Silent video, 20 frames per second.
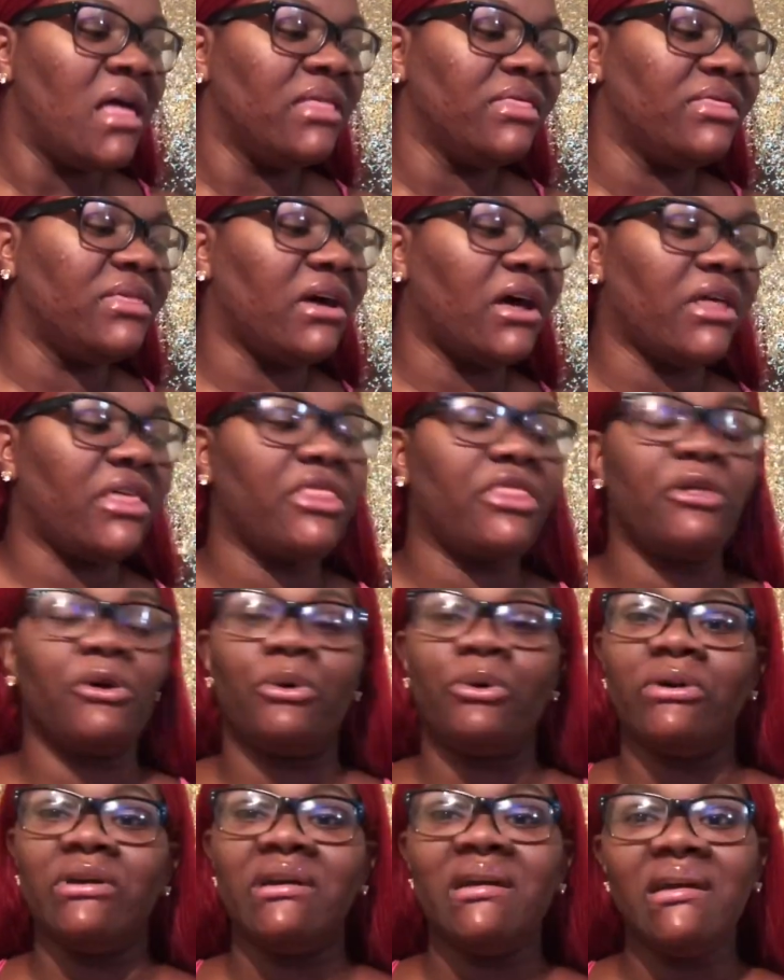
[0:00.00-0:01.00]
the
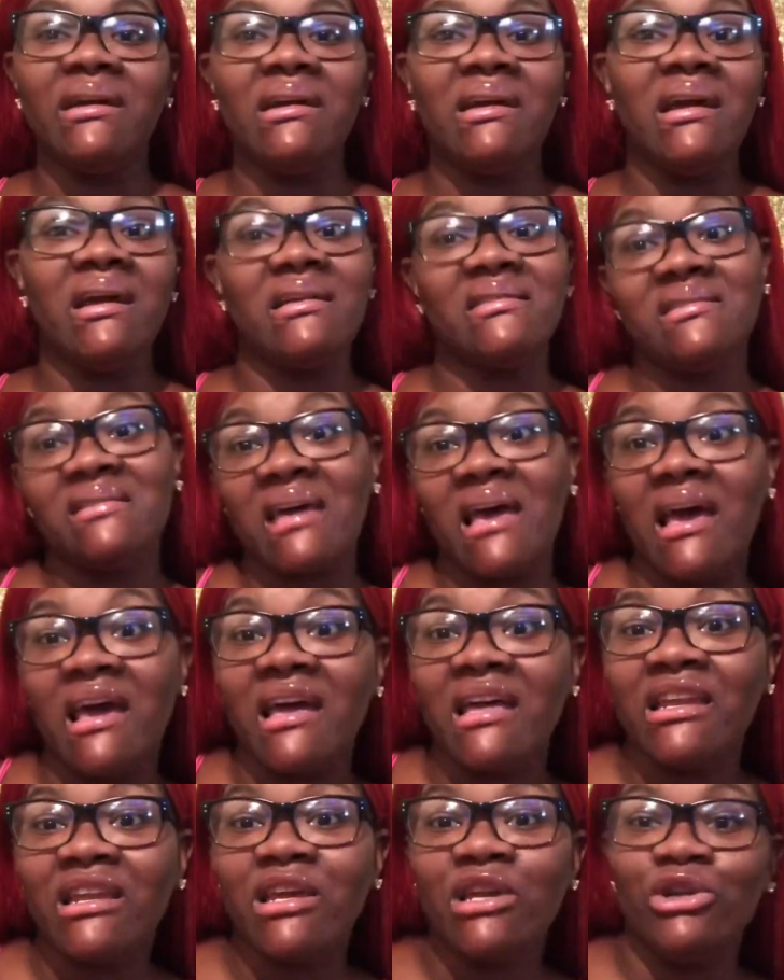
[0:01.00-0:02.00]

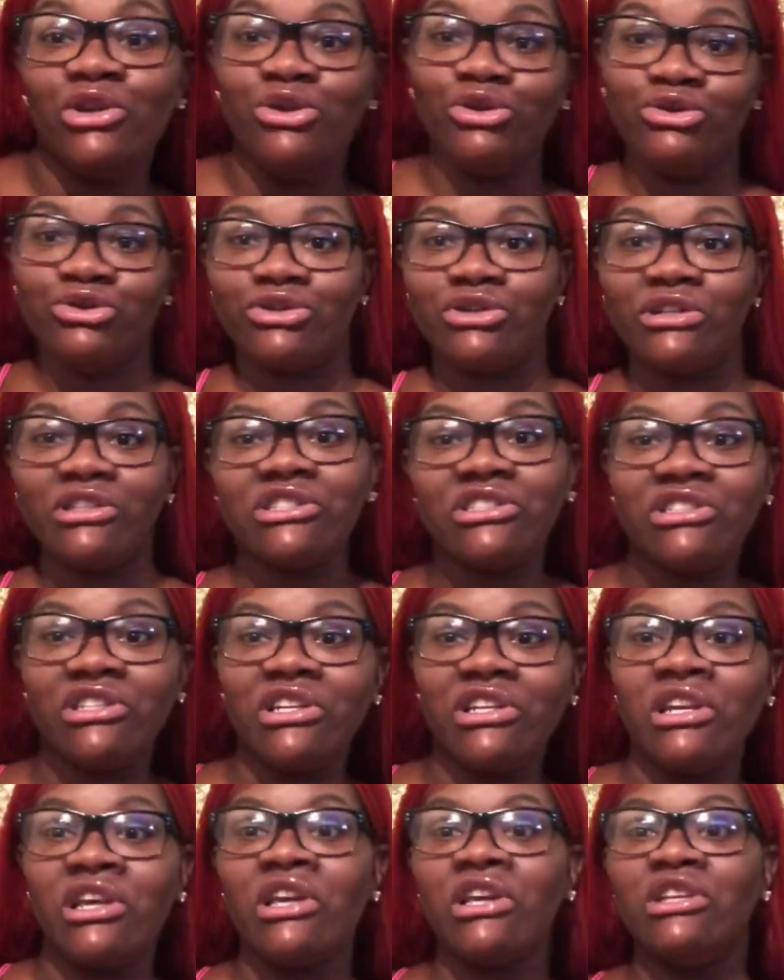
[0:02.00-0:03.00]
310
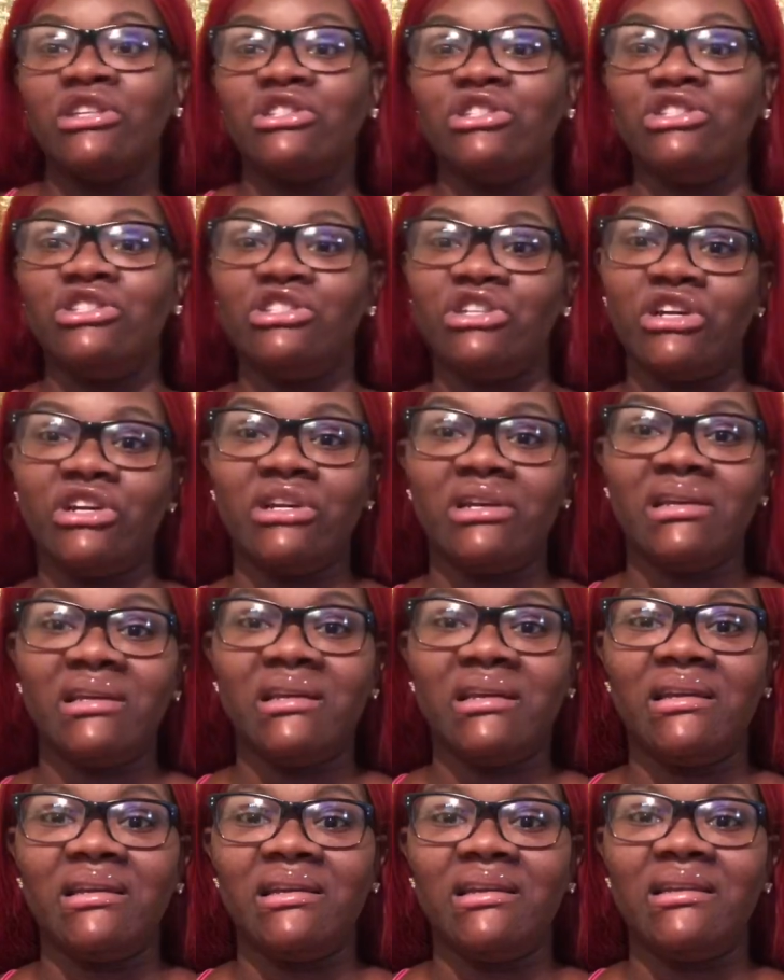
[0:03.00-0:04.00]
nutrition
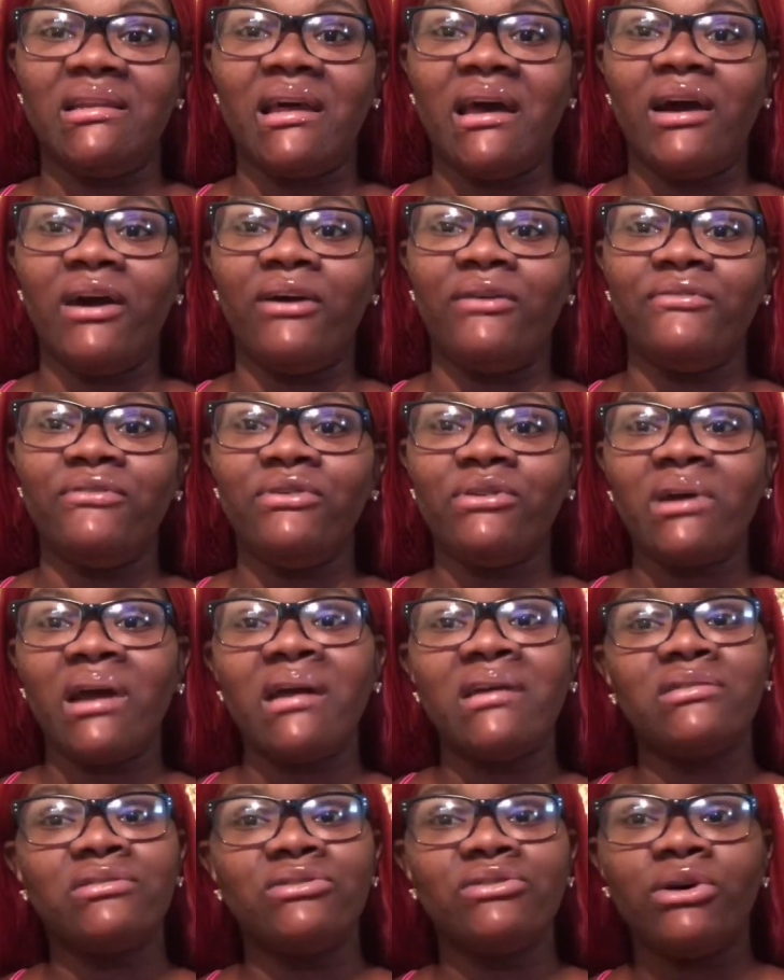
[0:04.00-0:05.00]
journey. Now, if you
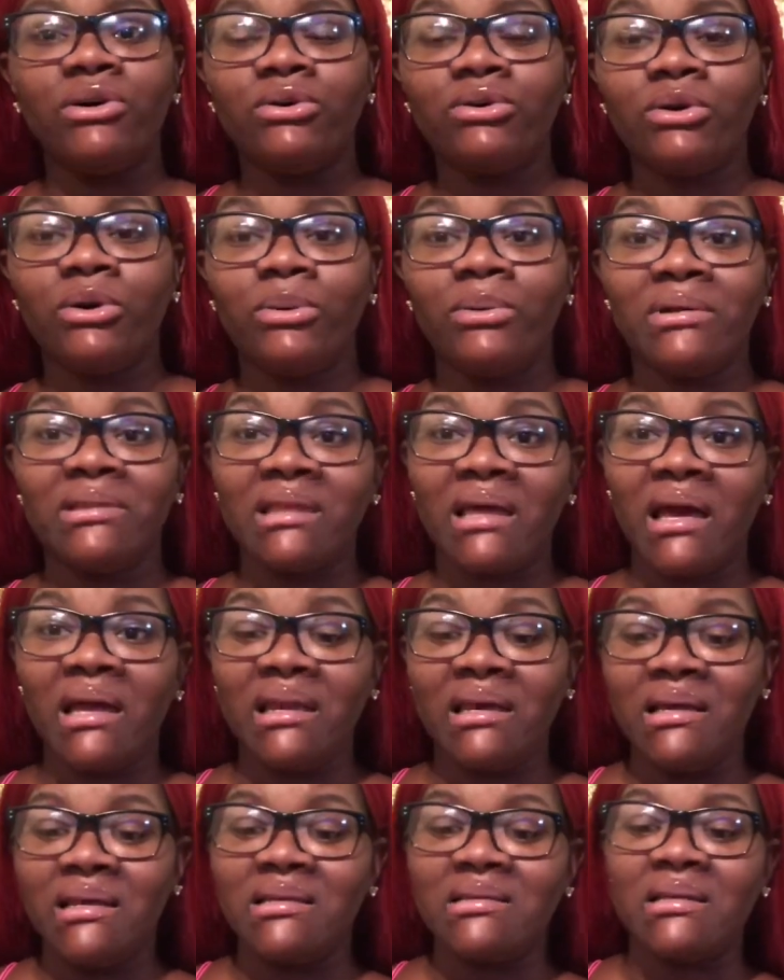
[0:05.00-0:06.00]
guys don't know what that
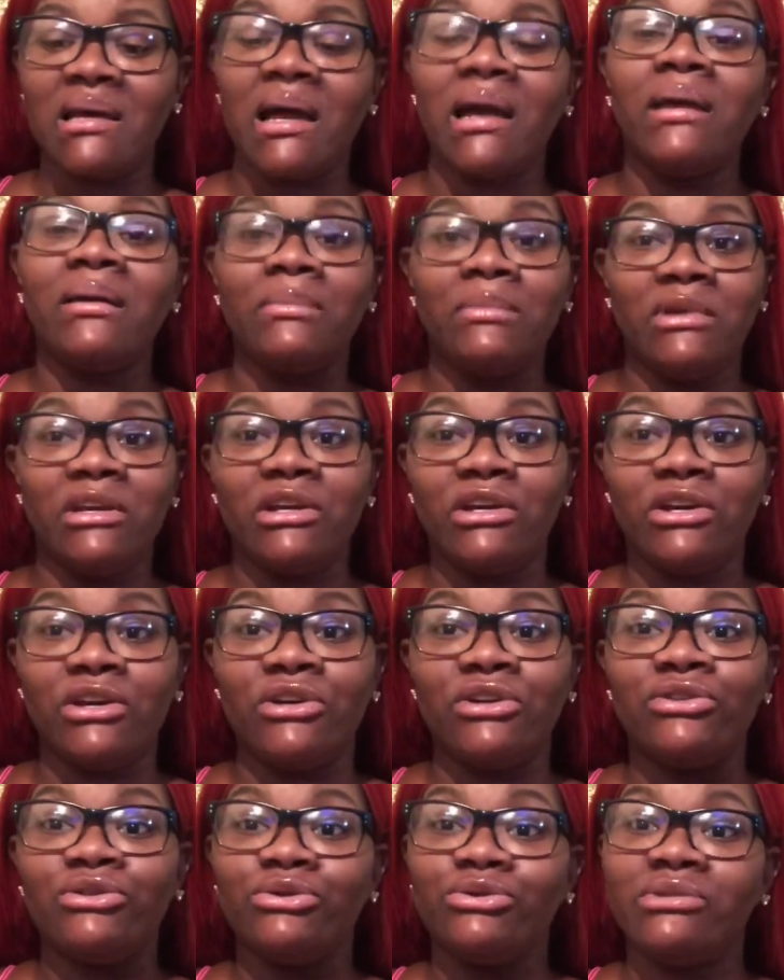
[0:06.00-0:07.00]
is, I am
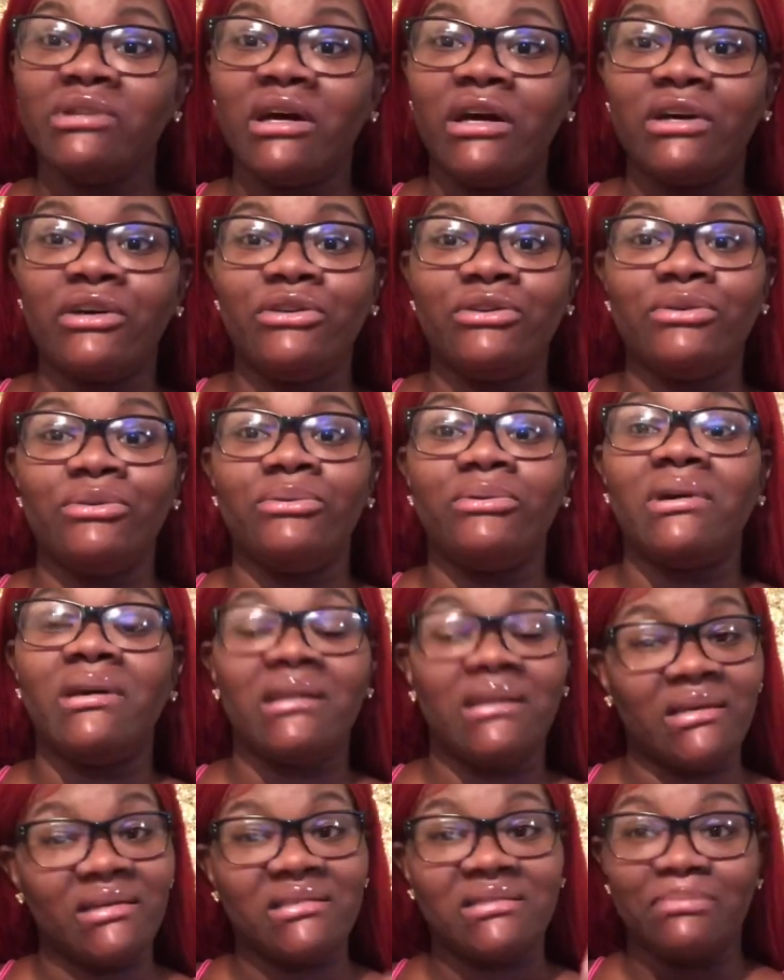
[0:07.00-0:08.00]
here to tell you
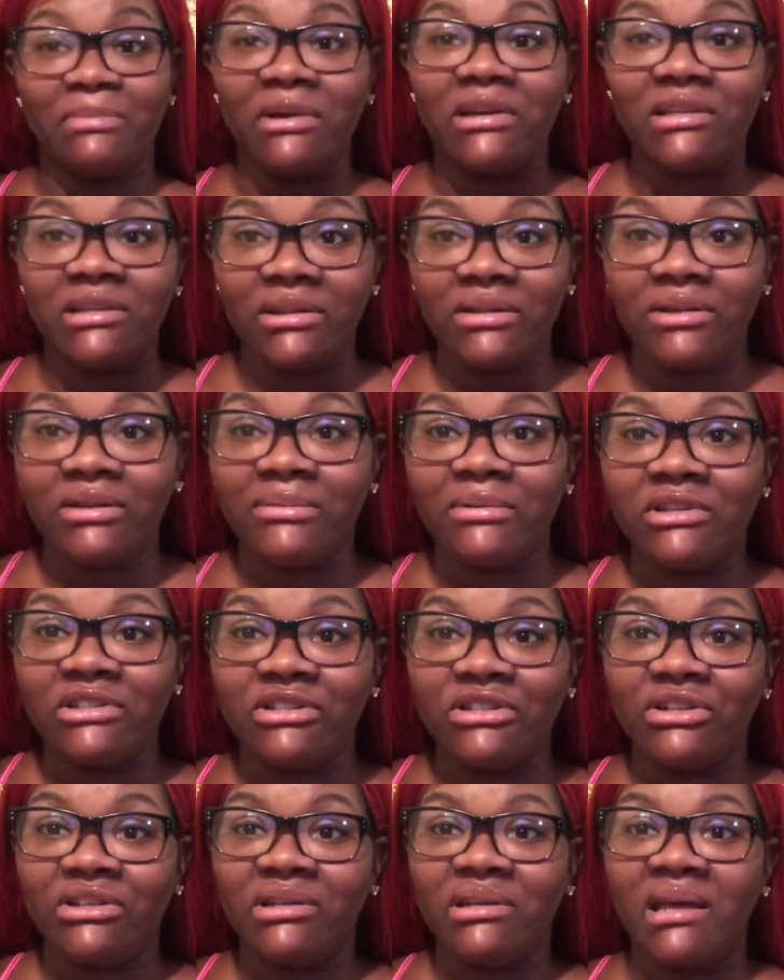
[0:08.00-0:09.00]
and explain a little bit
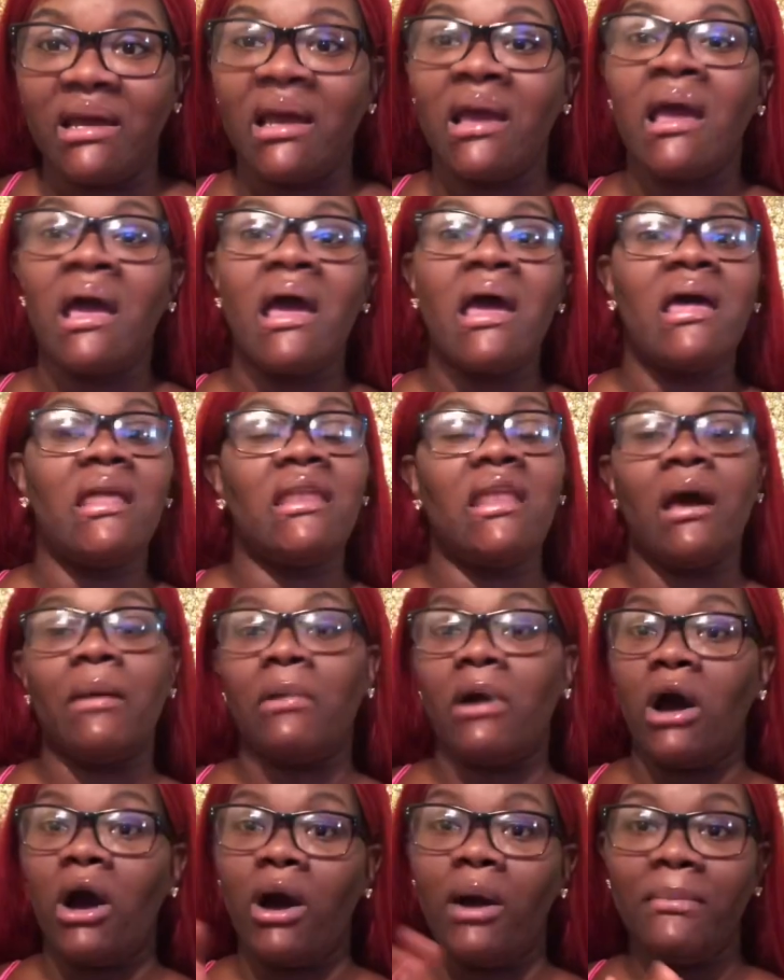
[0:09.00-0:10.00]
to you today. Now,
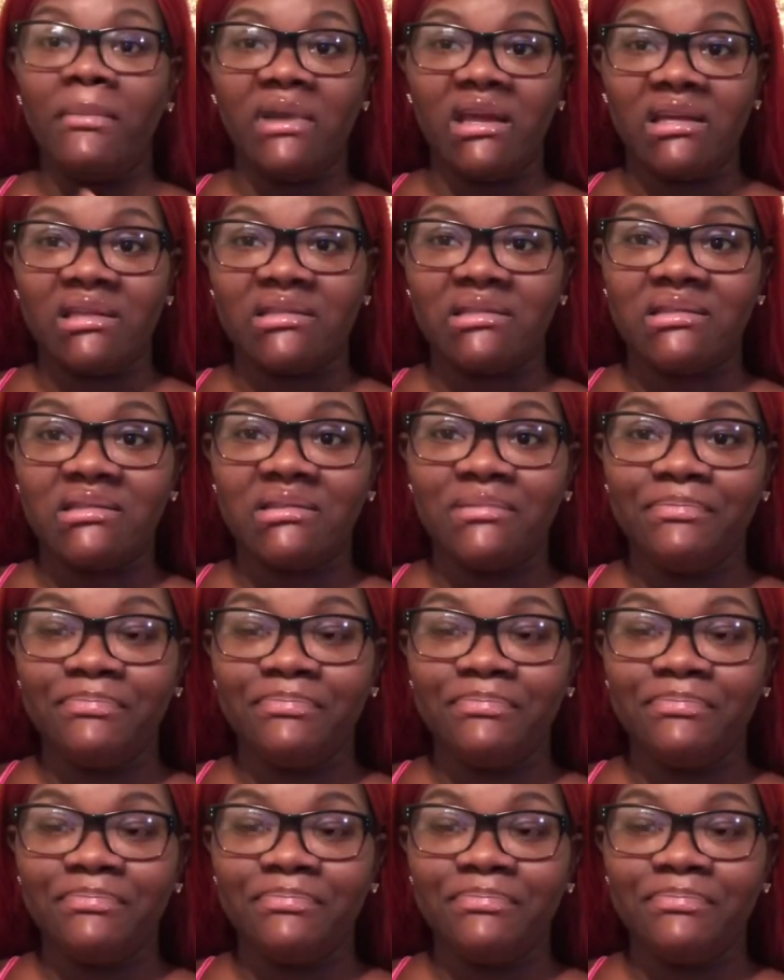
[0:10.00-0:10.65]
by all means,